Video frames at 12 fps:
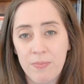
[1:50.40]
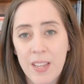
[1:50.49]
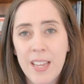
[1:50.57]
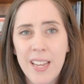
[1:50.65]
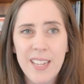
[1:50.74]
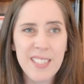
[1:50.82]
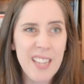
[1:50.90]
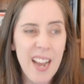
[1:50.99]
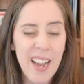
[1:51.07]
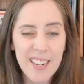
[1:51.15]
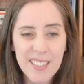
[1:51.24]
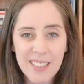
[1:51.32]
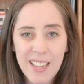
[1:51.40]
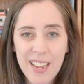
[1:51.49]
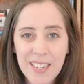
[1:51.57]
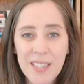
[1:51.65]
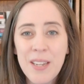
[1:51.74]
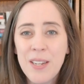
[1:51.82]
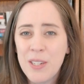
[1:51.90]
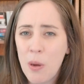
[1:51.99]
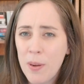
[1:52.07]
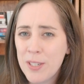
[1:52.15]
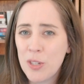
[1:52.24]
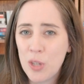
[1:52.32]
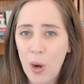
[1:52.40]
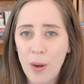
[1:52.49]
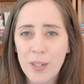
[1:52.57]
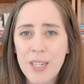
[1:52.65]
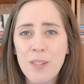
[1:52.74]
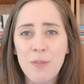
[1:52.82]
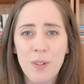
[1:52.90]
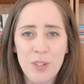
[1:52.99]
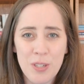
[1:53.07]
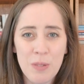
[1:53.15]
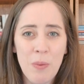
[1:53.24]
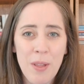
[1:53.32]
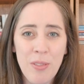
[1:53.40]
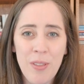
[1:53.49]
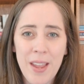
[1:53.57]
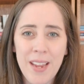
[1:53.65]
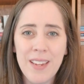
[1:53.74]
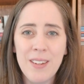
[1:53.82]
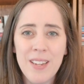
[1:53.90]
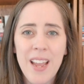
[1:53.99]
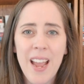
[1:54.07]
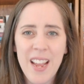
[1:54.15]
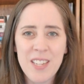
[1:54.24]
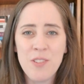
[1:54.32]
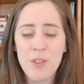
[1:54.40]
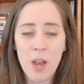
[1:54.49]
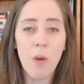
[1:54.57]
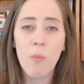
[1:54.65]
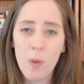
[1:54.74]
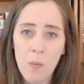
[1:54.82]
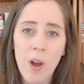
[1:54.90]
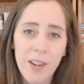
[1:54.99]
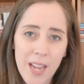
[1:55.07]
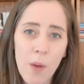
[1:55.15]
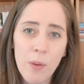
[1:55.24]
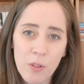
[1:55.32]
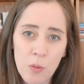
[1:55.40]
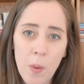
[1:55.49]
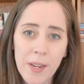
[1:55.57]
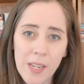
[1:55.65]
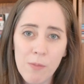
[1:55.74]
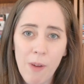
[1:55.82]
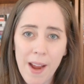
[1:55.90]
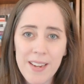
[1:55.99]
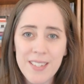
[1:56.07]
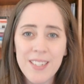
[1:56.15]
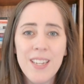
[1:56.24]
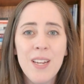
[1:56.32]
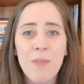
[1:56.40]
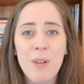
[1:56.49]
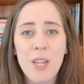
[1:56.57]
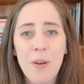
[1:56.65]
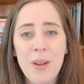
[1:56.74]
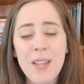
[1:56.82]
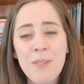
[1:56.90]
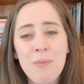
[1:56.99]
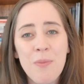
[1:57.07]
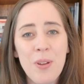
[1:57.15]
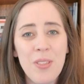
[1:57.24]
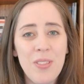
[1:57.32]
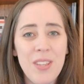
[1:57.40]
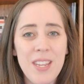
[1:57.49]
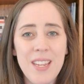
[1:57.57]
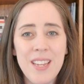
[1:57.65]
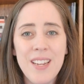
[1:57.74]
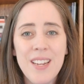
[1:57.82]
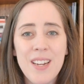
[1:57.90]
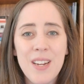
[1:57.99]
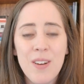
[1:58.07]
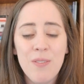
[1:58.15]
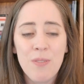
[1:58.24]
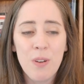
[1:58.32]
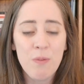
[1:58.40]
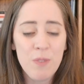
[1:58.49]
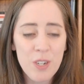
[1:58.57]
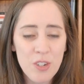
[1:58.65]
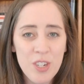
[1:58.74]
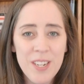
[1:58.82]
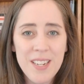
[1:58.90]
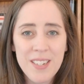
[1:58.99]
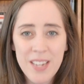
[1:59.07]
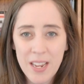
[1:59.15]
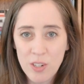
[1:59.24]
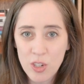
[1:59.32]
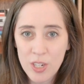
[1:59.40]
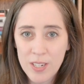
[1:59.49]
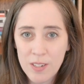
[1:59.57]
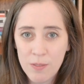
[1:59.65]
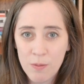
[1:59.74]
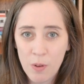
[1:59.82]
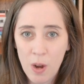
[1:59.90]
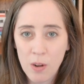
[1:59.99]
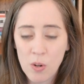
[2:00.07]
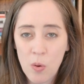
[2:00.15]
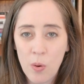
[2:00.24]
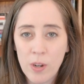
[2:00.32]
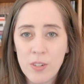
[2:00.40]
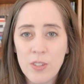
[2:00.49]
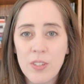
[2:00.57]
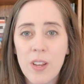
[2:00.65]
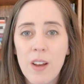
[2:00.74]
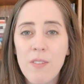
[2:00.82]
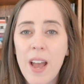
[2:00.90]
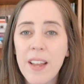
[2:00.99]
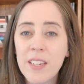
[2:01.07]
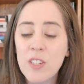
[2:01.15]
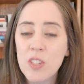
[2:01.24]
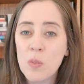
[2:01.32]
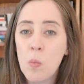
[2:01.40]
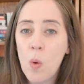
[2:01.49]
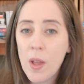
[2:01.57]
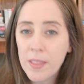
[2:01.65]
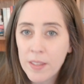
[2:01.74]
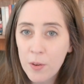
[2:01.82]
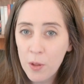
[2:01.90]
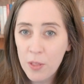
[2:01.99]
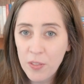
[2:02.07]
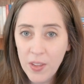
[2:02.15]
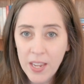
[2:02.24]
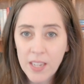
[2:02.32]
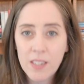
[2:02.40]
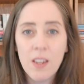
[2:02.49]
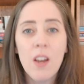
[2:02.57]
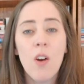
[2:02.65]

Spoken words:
It's kind of like going to Target for just one thing and we walk out with 20, right? We go in with the revision intention for our course of adding just one little thing or